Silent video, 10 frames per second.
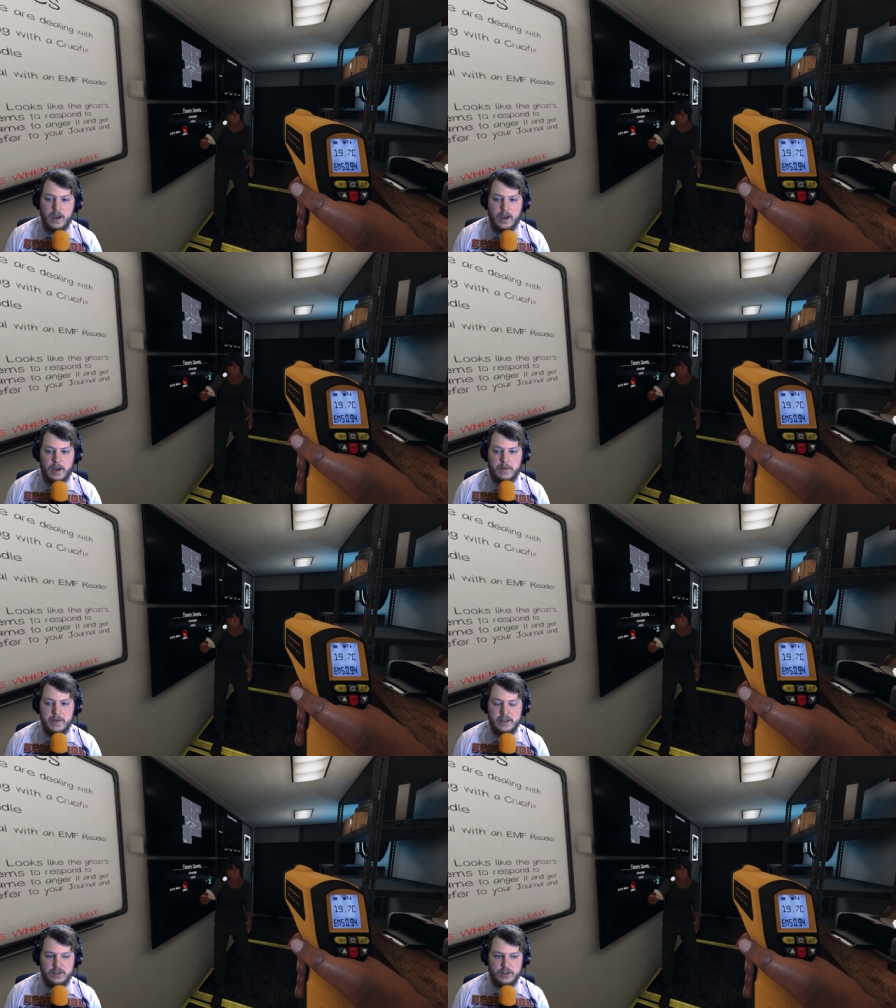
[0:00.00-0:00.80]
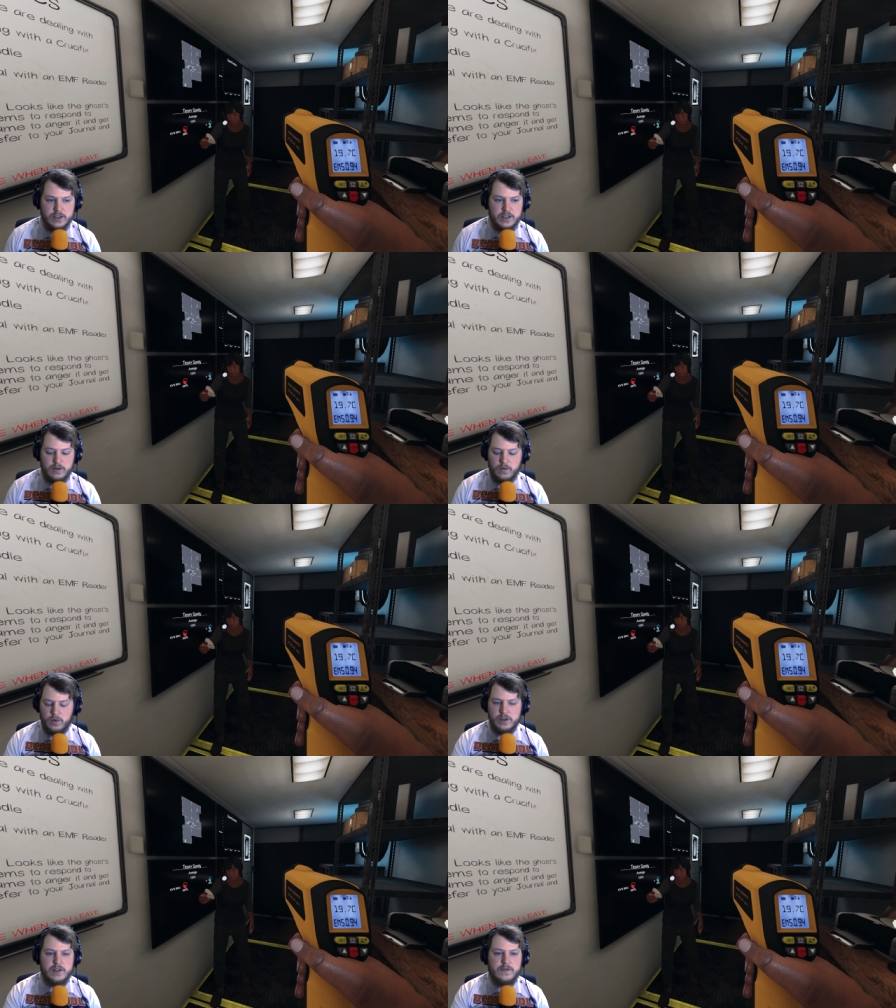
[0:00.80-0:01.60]
Um, it's just
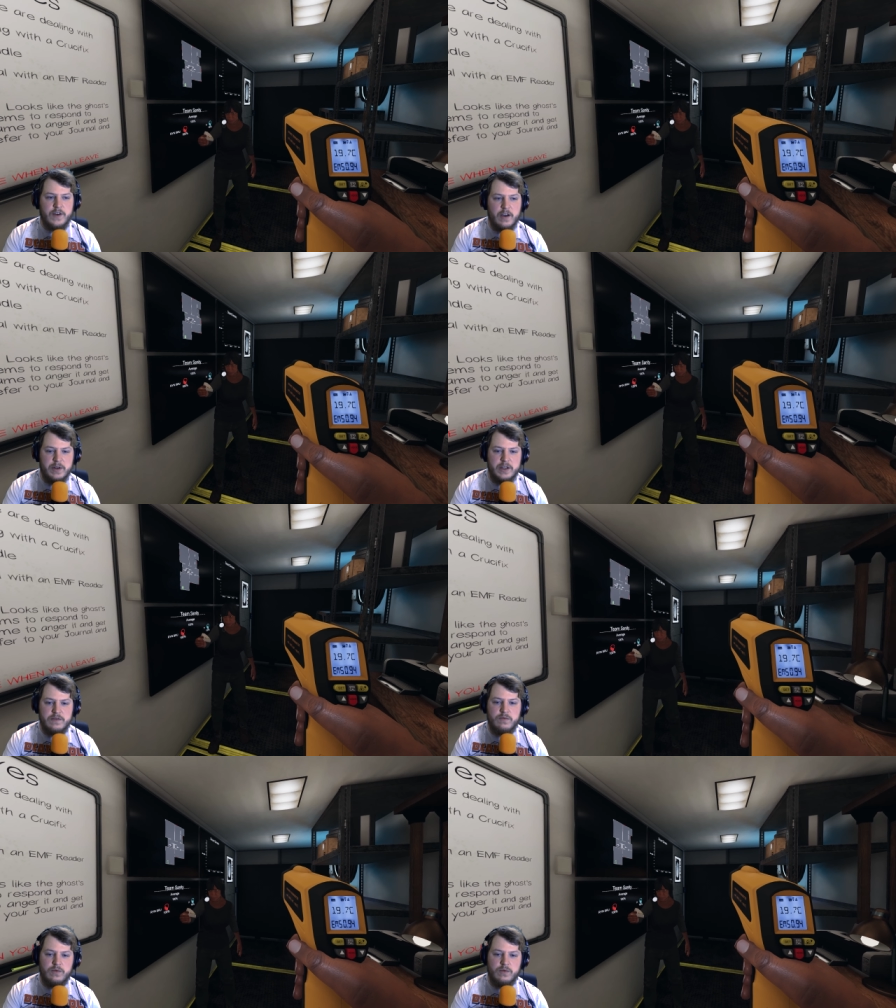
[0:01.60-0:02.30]
once the five minutes